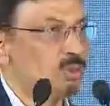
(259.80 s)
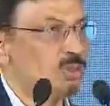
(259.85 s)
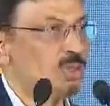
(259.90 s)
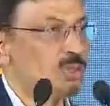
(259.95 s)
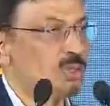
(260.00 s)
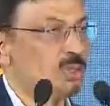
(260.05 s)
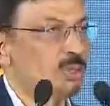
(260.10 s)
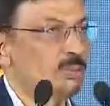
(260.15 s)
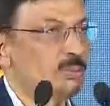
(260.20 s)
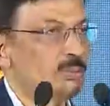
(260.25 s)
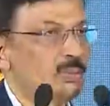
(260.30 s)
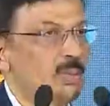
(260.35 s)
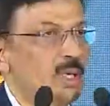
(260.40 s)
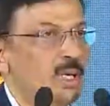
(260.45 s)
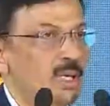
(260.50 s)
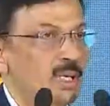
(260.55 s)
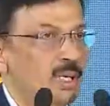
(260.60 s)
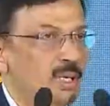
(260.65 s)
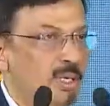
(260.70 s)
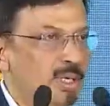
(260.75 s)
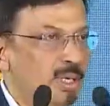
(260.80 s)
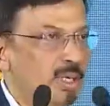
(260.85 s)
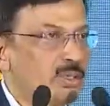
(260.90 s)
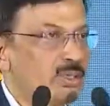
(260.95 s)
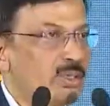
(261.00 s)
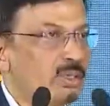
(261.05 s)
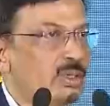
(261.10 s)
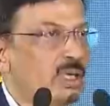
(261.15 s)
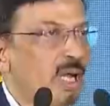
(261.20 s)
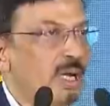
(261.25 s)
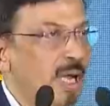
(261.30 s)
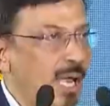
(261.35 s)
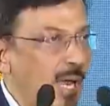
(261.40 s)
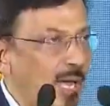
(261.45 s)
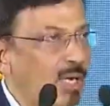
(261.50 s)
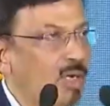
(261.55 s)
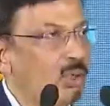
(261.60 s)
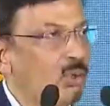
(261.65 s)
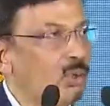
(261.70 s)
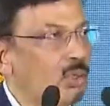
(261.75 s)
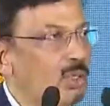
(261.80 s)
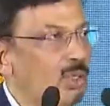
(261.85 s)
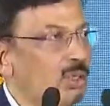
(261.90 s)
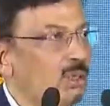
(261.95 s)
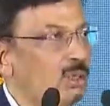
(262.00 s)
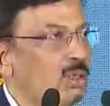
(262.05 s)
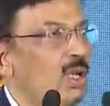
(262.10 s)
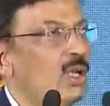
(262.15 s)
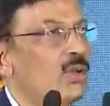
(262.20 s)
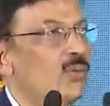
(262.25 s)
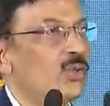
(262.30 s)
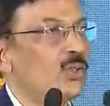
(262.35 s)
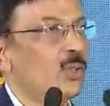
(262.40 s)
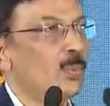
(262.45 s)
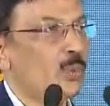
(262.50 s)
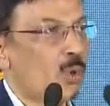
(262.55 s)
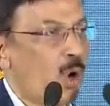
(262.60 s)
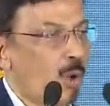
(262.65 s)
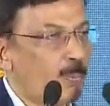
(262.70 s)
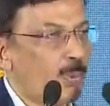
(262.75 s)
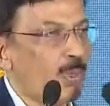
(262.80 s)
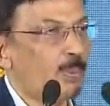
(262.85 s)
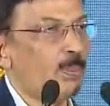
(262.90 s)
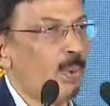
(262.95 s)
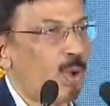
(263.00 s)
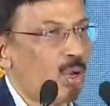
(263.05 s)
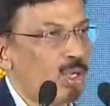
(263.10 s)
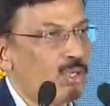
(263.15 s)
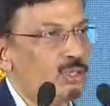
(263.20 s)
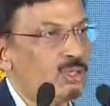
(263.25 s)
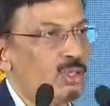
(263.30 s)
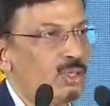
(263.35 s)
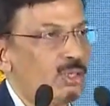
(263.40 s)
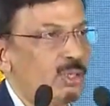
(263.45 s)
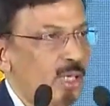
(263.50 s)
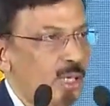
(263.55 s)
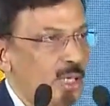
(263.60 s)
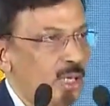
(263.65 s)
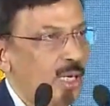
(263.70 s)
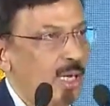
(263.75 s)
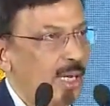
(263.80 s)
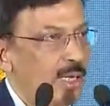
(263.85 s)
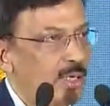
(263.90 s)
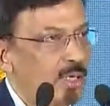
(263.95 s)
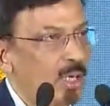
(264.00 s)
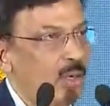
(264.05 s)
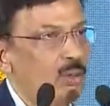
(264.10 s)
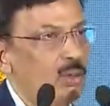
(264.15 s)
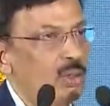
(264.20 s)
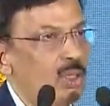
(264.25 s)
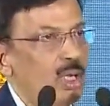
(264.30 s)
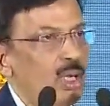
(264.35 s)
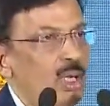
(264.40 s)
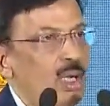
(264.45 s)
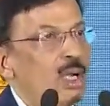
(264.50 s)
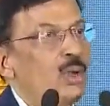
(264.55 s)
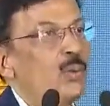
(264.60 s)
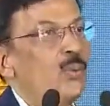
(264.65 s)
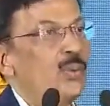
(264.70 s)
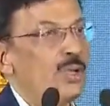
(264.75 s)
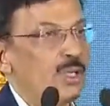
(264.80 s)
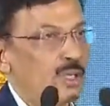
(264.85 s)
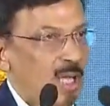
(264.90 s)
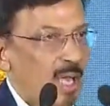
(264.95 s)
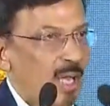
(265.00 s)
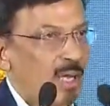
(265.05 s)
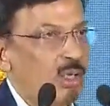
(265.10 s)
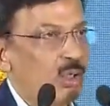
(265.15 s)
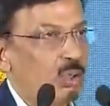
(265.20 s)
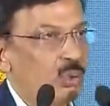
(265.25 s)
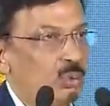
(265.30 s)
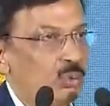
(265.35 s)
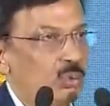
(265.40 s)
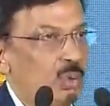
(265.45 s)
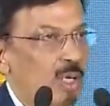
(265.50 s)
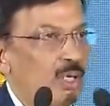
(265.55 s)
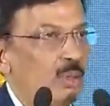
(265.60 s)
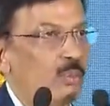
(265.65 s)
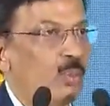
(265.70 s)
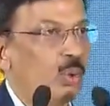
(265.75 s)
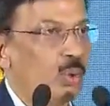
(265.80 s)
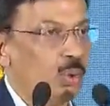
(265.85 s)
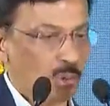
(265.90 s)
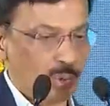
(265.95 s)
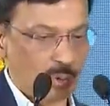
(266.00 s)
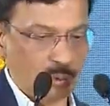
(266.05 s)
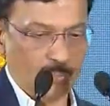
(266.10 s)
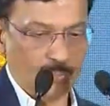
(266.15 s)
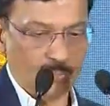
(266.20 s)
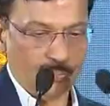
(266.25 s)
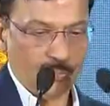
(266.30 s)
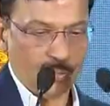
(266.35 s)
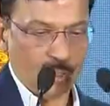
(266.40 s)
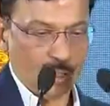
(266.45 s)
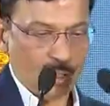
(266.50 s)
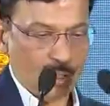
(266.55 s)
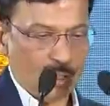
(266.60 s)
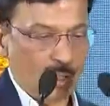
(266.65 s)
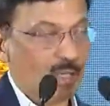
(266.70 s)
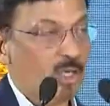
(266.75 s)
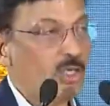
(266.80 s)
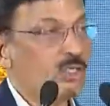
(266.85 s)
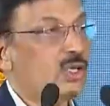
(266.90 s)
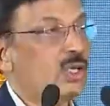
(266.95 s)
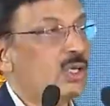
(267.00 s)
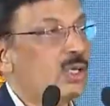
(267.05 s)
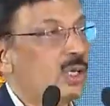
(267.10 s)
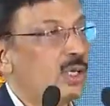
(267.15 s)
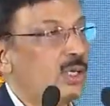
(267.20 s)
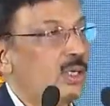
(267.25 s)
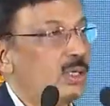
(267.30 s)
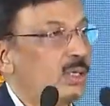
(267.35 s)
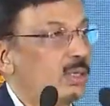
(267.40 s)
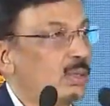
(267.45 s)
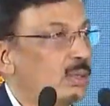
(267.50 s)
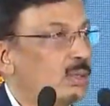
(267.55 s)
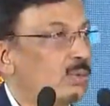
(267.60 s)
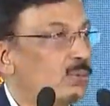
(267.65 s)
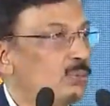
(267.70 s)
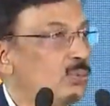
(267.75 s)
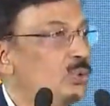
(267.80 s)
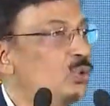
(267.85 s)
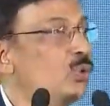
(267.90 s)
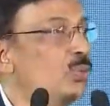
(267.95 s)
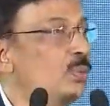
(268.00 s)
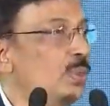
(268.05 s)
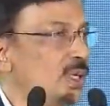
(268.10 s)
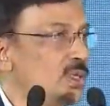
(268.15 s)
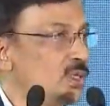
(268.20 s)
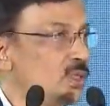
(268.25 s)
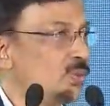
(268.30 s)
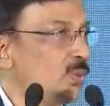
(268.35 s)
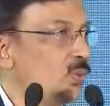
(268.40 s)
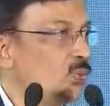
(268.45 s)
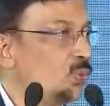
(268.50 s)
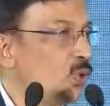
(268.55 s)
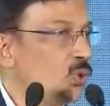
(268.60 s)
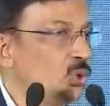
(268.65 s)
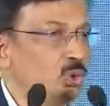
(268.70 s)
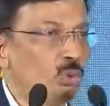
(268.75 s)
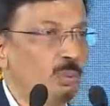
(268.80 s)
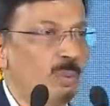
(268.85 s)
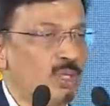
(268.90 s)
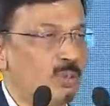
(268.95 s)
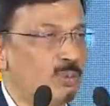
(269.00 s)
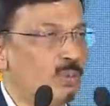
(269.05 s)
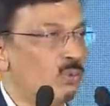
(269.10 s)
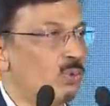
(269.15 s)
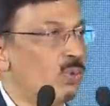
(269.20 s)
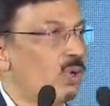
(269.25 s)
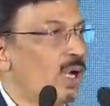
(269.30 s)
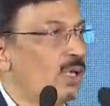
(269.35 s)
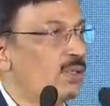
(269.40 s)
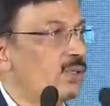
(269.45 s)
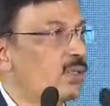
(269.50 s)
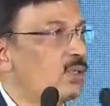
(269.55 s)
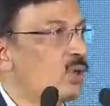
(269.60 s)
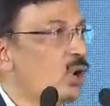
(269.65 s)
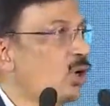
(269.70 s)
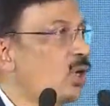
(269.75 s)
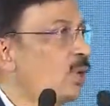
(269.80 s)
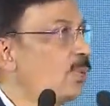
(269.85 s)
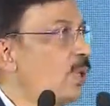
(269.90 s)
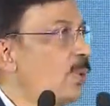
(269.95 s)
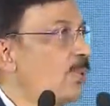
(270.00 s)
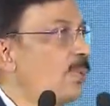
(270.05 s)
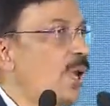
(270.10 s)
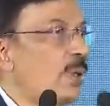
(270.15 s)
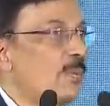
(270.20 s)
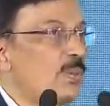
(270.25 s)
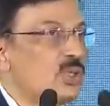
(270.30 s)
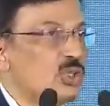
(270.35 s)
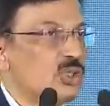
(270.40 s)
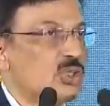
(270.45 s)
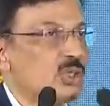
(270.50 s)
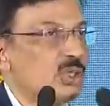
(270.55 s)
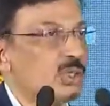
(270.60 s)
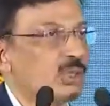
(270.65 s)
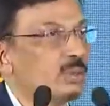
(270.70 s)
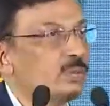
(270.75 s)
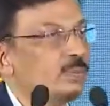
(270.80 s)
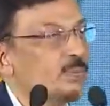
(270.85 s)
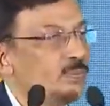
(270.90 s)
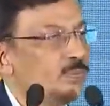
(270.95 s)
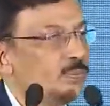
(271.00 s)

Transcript: system, direction and handholding with a proper policy there laid down, we can do and more. Recently, few months before, two months before, I think Honorable Prime Minister